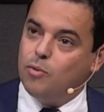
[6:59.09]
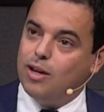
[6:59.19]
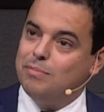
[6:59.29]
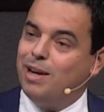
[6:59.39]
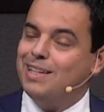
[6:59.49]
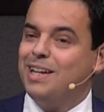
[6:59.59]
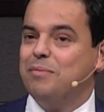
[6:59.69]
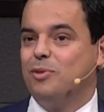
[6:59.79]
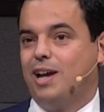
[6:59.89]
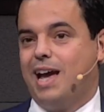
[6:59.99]
what my
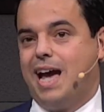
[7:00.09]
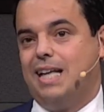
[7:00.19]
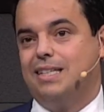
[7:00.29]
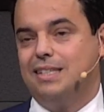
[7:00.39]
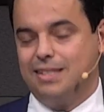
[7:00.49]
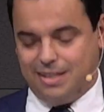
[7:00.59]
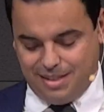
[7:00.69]
neighbor has.